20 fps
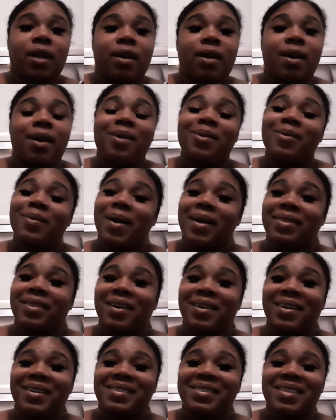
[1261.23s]
Oh, I
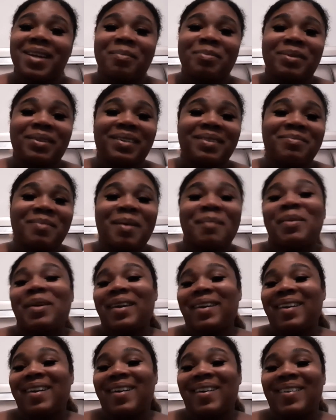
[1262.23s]
thought I stopped it. My
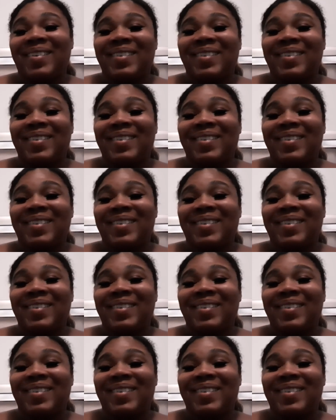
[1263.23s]
bad, y'all.